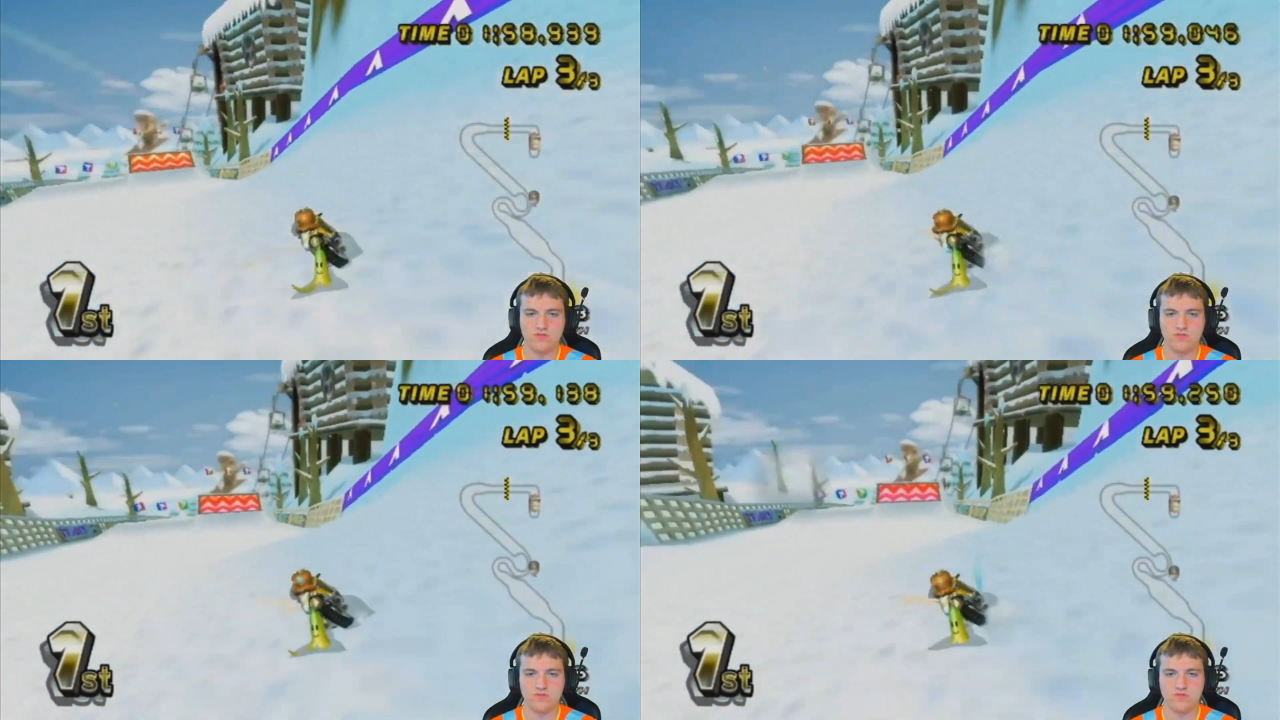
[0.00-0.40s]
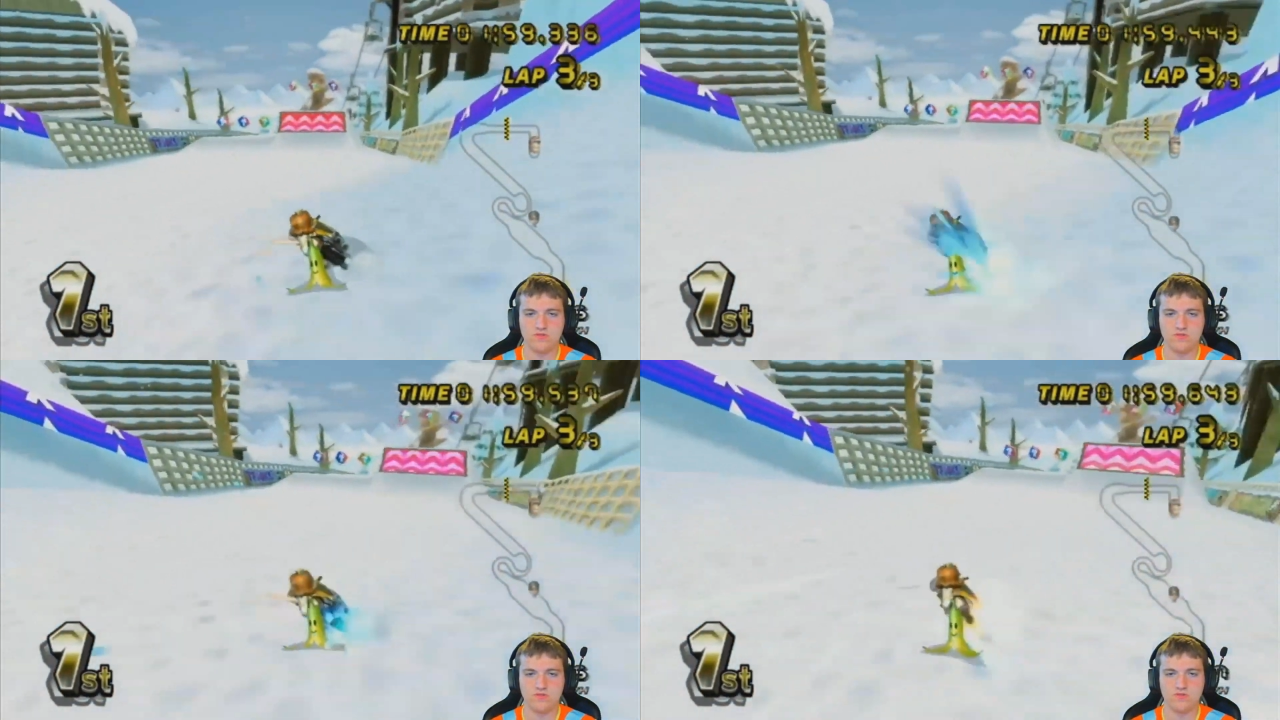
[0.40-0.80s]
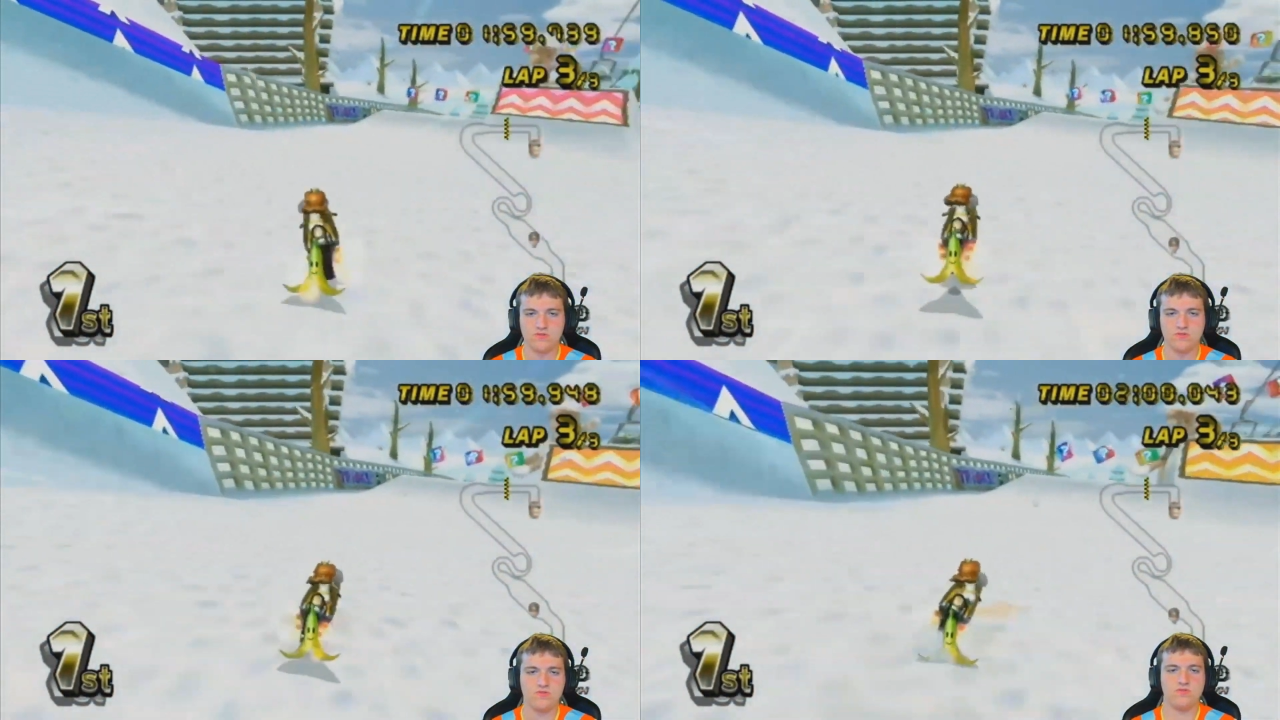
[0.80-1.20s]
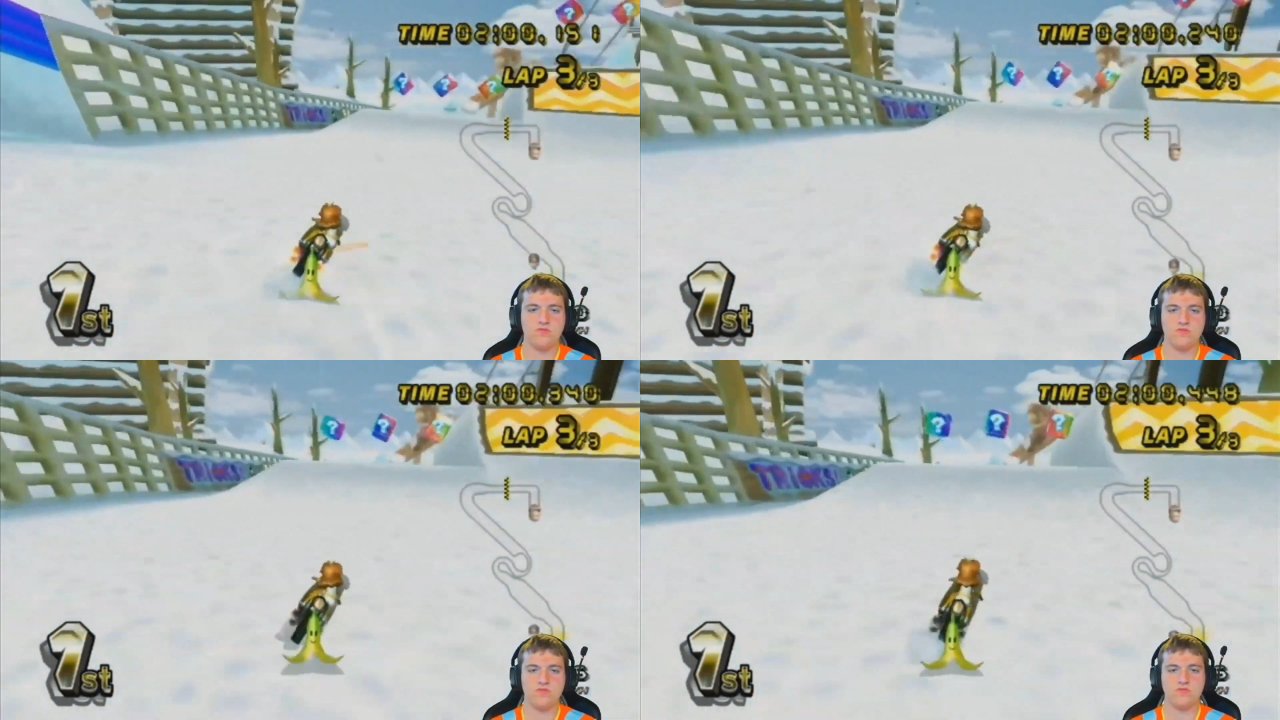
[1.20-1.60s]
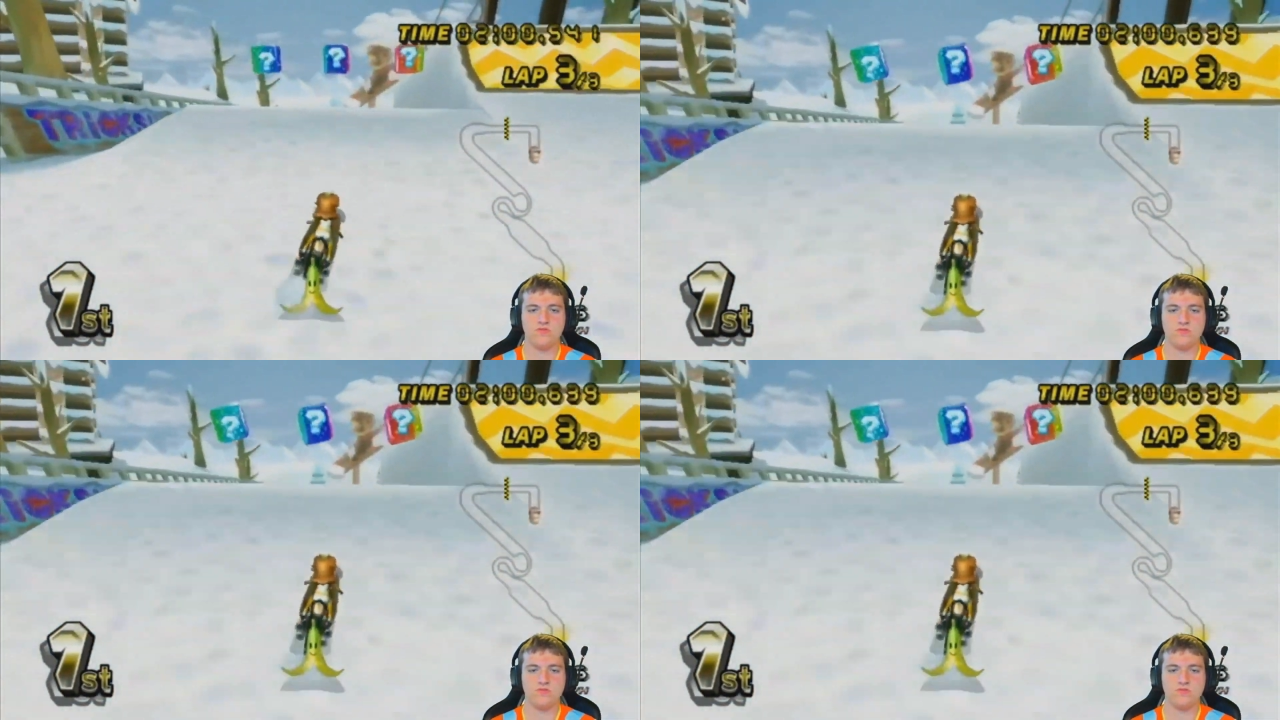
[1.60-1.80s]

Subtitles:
(no one is talking)